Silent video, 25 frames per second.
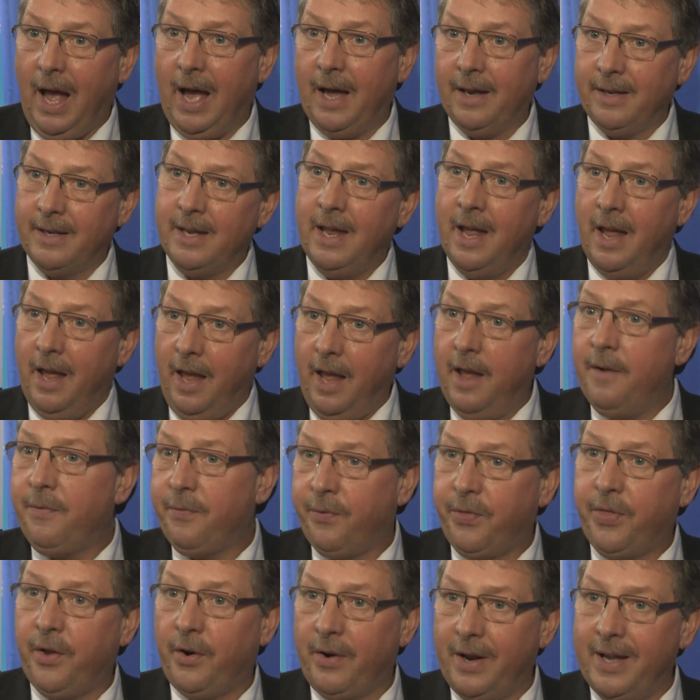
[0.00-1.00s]
And
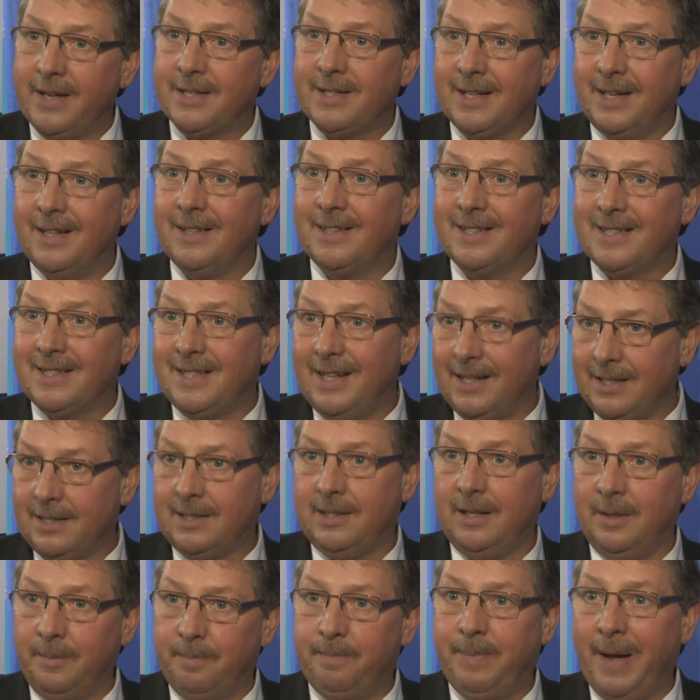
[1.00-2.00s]
if there is
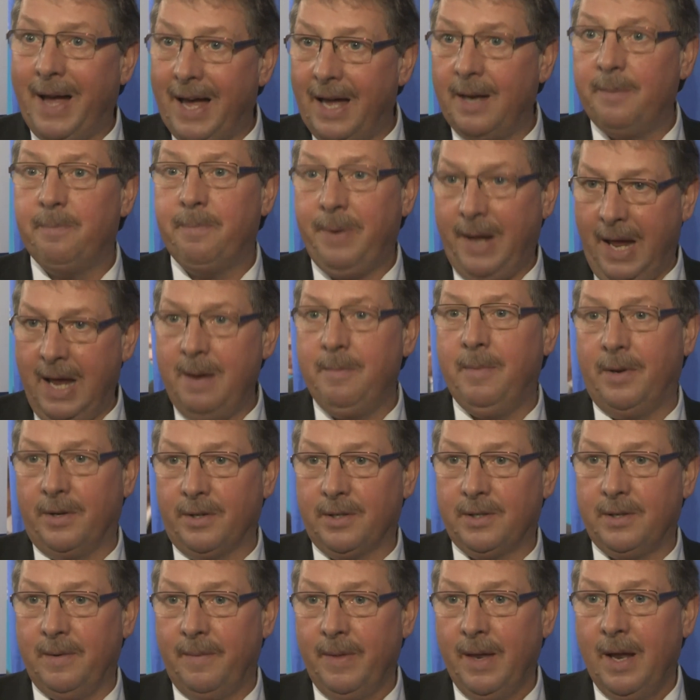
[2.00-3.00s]
consistent bad
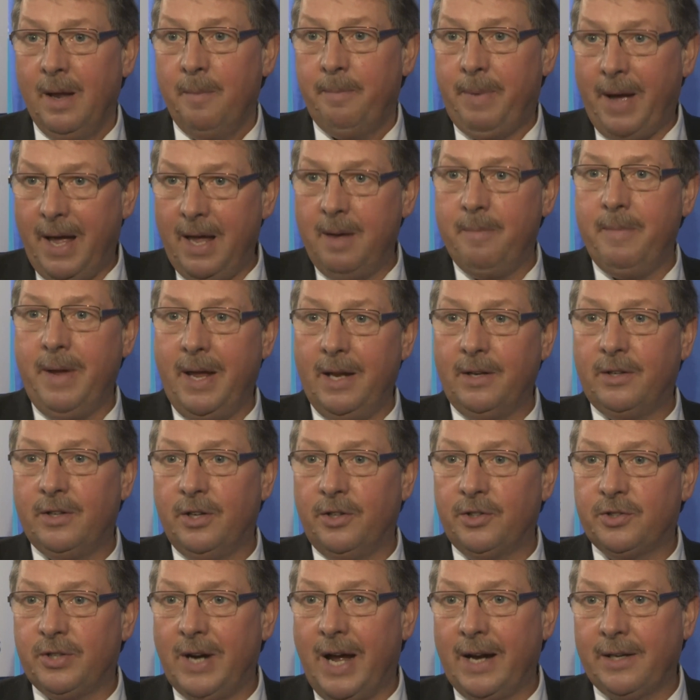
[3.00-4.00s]
payment by a main
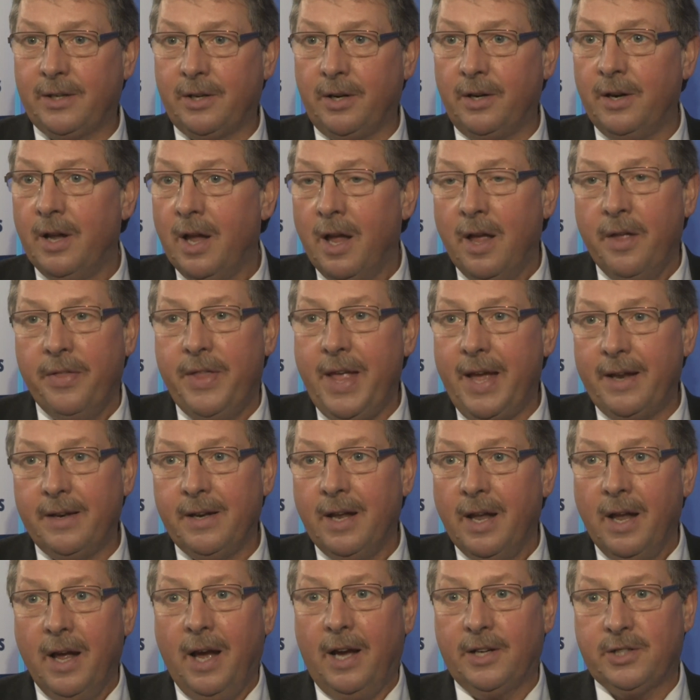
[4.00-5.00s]
contractor,
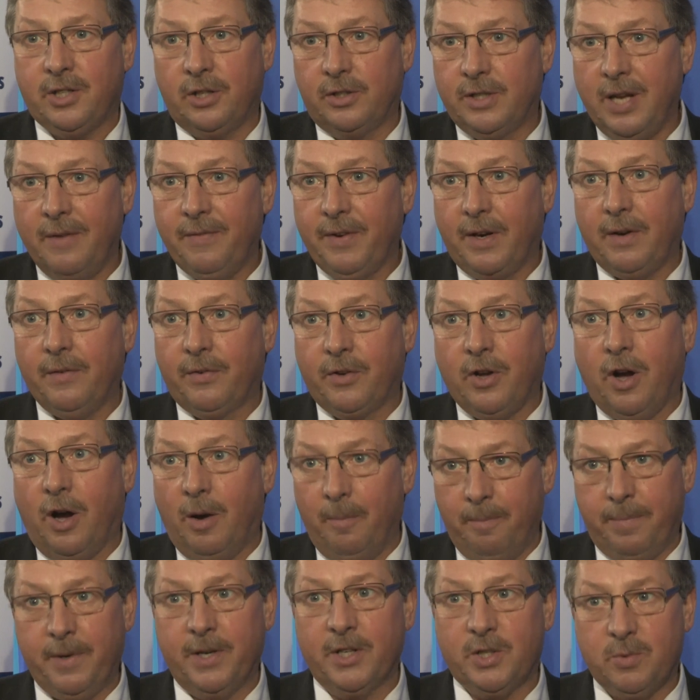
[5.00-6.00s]
then a certificate of
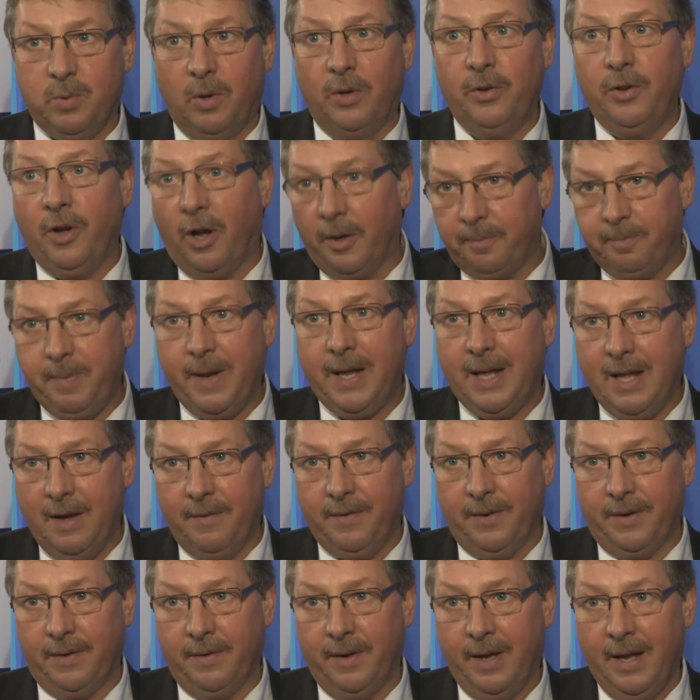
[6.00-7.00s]
competence will not be
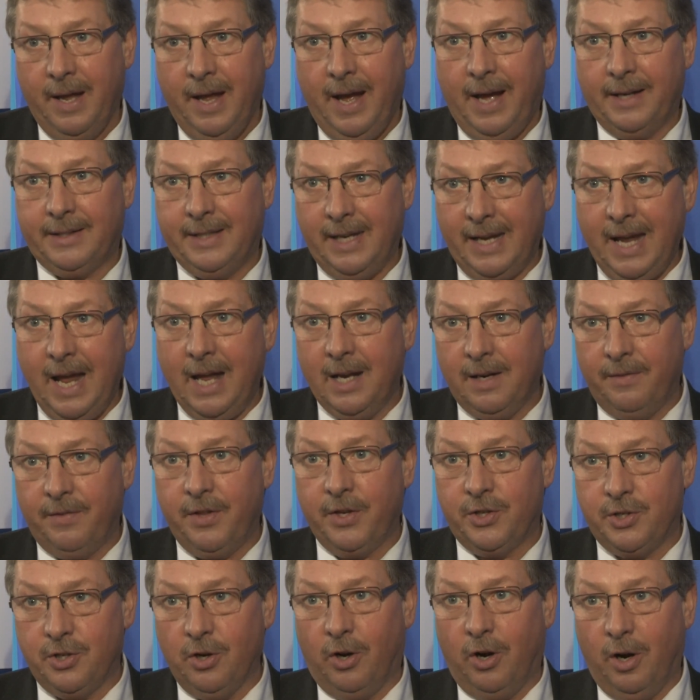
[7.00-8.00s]
given at the end of
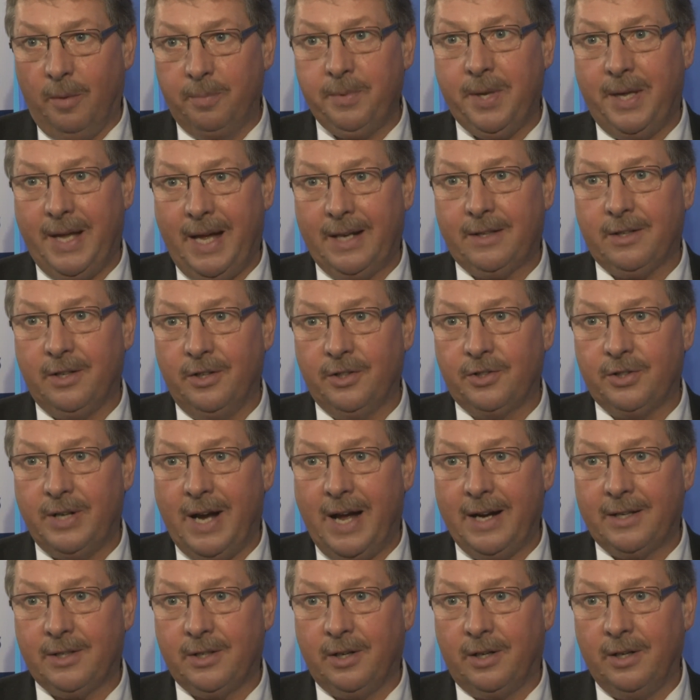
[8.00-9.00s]
the job to that
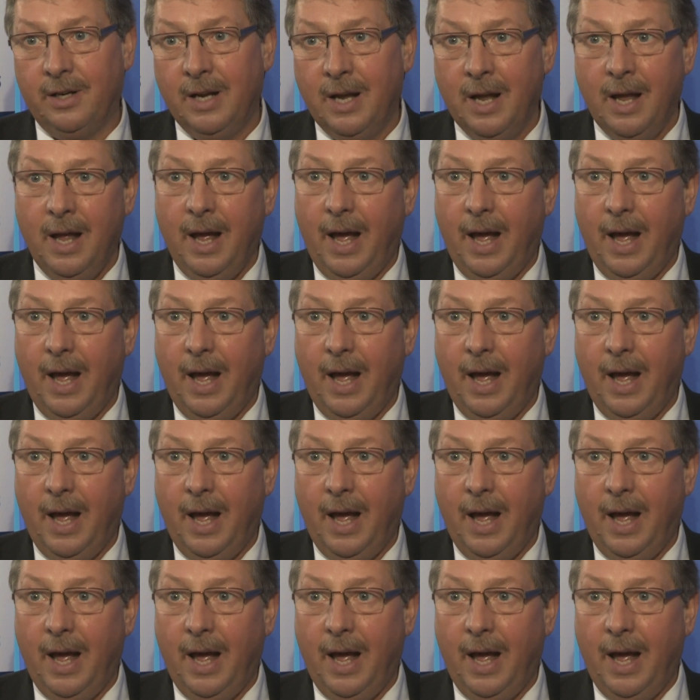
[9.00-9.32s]
contractor,